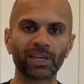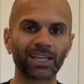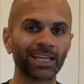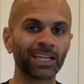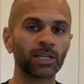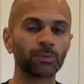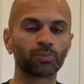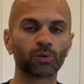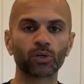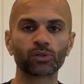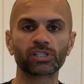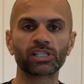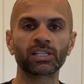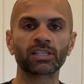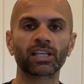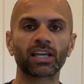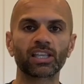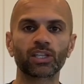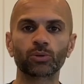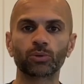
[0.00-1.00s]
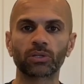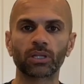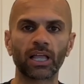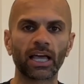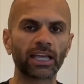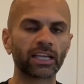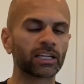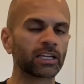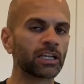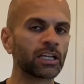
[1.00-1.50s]
any protein that you would
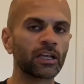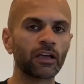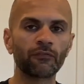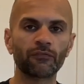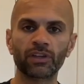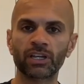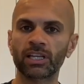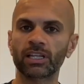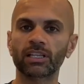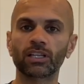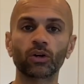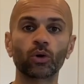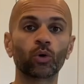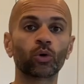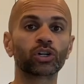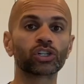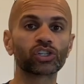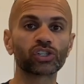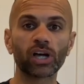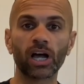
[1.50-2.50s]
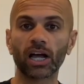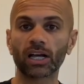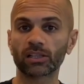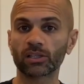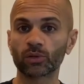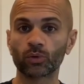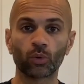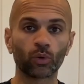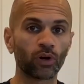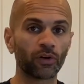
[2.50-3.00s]
like, vanilla or
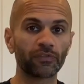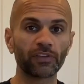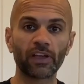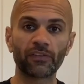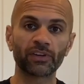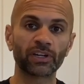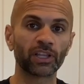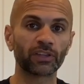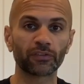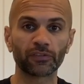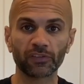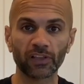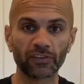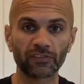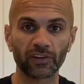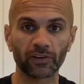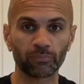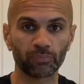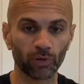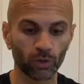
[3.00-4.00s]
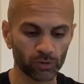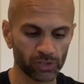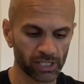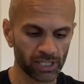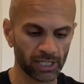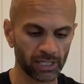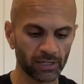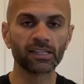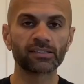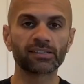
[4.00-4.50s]
chocolate, or if you have another flavor of
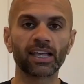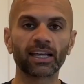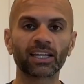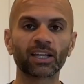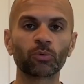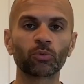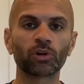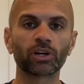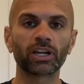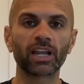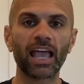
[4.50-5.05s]
protein. Second, we're gonna